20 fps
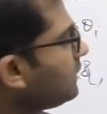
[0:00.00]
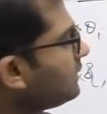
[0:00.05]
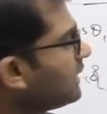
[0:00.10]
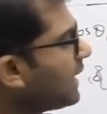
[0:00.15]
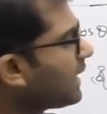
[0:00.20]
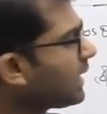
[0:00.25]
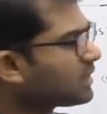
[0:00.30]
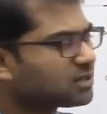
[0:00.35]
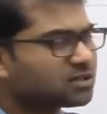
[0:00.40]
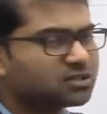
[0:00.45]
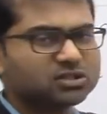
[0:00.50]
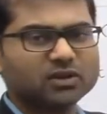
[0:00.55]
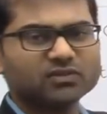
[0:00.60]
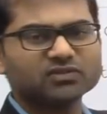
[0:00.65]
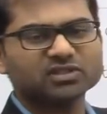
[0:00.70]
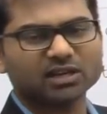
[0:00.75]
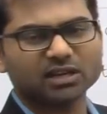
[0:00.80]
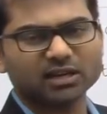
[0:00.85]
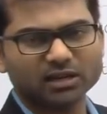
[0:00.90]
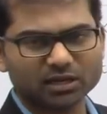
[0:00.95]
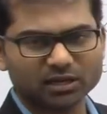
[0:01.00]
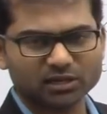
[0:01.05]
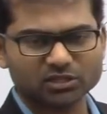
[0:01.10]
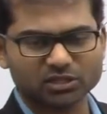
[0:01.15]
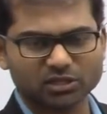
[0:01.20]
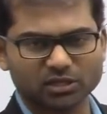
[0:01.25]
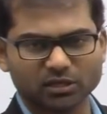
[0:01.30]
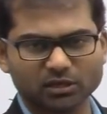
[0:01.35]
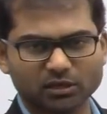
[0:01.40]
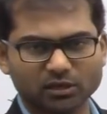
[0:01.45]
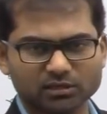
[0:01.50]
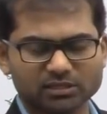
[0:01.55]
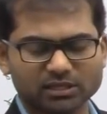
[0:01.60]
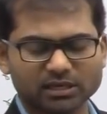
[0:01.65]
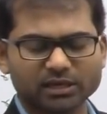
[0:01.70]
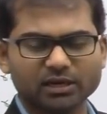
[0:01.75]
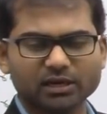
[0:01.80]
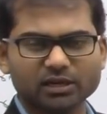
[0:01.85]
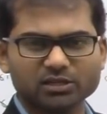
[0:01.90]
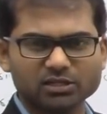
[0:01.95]
directions of secondary shear
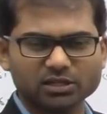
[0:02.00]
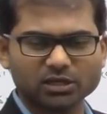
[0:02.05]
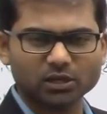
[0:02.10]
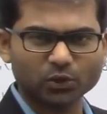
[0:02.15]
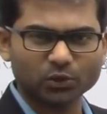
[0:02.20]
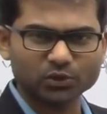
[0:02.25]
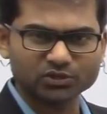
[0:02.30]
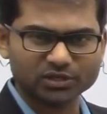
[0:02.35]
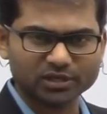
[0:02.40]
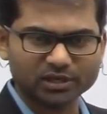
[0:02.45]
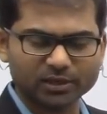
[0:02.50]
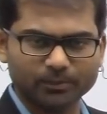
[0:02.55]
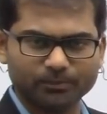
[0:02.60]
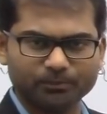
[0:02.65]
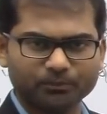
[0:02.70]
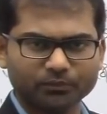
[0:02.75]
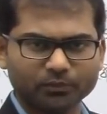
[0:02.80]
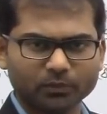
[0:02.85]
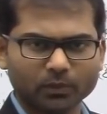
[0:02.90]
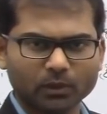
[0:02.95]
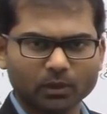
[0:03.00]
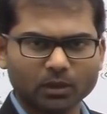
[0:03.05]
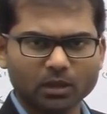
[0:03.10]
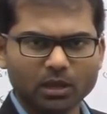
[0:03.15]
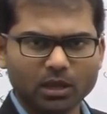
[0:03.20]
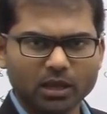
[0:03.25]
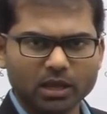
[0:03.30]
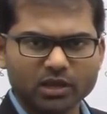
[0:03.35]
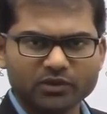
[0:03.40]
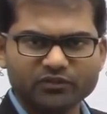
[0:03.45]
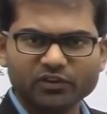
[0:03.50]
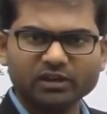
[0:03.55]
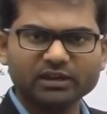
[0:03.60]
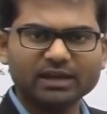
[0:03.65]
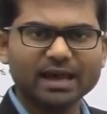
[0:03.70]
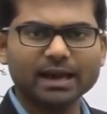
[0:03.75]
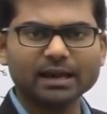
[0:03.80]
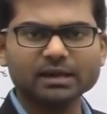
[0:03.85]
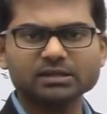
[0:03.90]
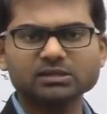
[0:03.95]
loads here. If your
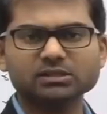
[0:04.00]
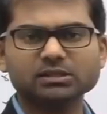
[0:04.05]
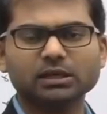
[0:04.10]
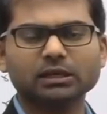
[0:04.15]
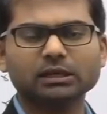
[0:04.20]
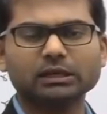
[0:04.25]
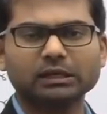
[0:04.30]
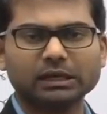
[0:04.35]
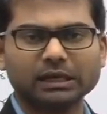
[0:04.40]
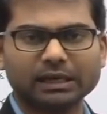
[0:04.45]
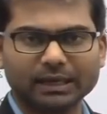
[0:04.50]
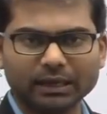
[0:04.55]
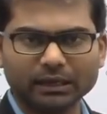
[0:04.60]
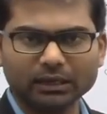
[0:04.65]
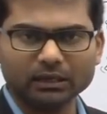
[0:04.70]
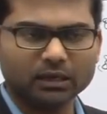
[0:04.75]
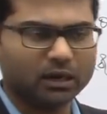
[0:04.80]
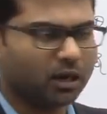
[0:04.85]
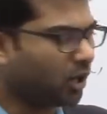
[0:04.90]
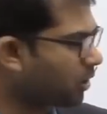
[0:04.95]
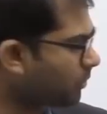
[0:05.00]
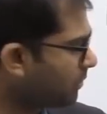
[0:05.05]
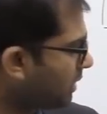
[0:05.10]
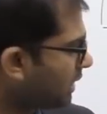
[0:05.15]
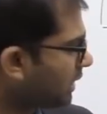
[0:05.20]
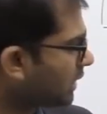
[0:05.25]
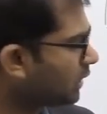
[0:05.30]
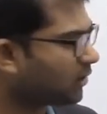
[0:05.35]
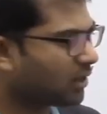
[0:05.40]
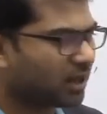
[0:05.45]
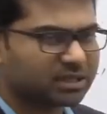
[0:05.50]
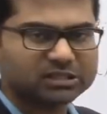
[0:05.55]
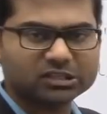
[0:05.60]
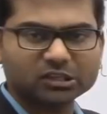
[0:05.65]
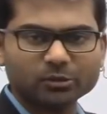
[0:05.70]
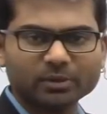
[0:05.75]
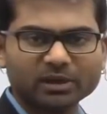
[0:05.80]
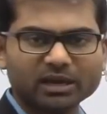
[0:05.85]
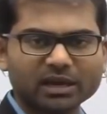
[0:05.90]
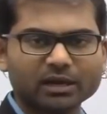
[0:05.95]
directions are correct, automatically your answer
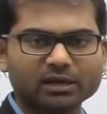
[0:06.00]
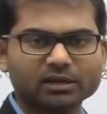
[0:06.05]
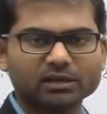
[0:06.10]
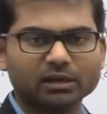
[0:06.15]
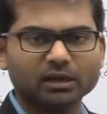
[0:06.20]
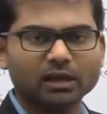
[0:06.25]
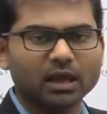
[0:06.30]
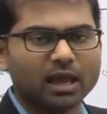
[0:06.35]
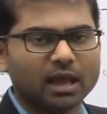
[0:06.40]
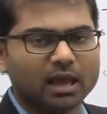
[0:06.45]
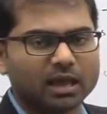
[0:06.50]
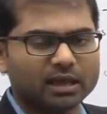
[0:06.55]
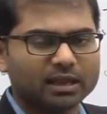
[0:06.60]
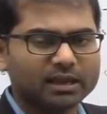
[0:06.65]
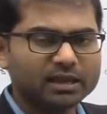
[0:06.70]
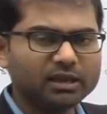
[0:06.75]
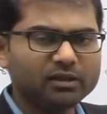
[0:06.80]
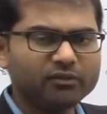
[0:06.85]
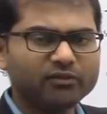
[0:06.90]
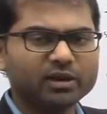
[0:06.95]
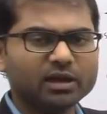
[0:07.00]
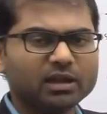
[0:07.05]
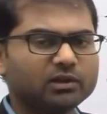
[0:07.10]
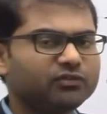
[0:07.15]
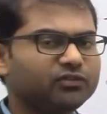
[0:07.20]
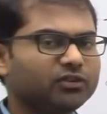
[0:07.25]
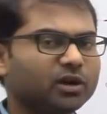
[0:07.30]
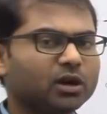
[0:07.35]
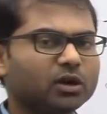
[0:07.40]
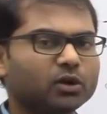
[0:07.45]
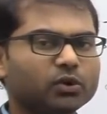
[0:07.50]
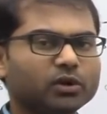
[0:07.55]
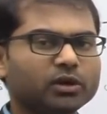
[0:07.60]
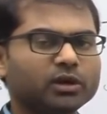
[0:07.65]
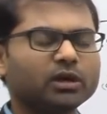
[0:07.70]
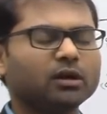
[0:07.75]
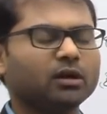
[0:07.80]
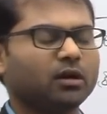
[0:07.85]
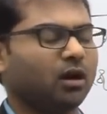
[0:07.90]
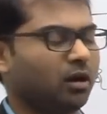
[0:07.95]
will be correct here. Anywhere if you are
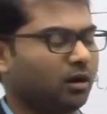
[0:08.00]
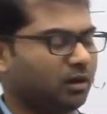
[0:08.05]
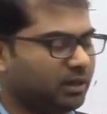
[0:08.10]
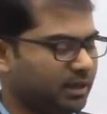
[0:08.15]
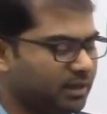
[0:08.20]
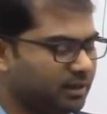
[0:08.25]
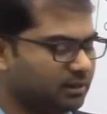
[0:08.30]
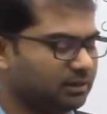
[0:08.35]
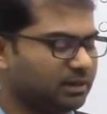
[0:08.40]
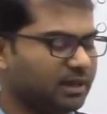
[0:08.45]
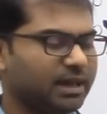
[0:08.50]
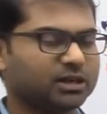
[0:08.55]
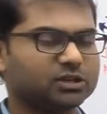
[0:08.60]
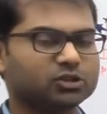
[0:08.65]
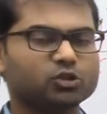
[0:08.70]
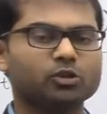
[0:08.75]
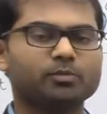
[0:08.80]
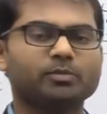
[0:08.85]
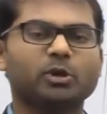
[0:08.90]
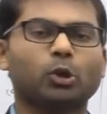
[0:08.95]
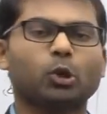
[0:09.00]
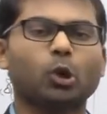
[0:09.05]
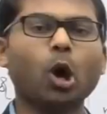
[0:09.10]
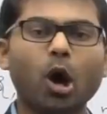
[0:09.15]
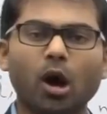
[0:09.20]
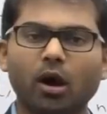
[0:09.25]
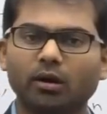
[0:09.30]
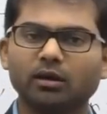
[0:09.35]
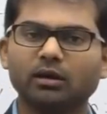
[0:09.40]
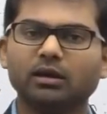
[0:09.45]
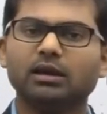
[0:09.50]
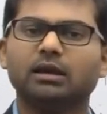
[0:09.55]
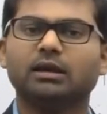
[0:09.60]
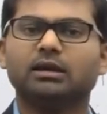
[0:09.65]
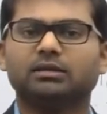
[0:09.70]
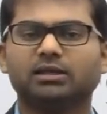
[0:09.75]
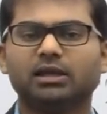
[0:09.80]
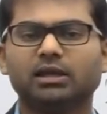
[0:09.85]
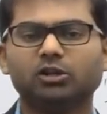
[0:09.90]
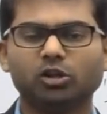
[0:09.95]
doing or taking direction to be wrong,
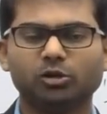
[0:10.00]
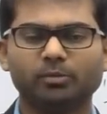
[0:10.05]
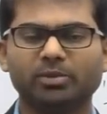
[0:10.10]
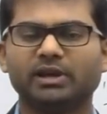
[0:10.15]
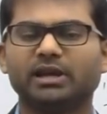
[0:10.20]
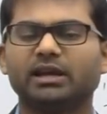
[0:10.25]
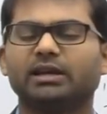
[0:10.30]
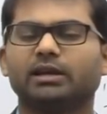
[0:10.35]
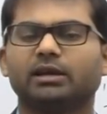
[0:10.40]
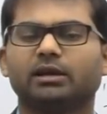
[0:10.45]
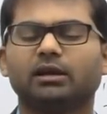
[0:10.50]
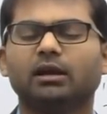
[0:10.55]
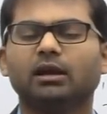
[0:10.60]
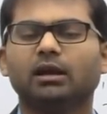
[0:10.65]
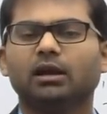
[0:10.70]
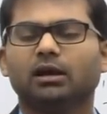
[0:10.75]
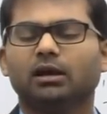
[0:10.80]
then you will be getting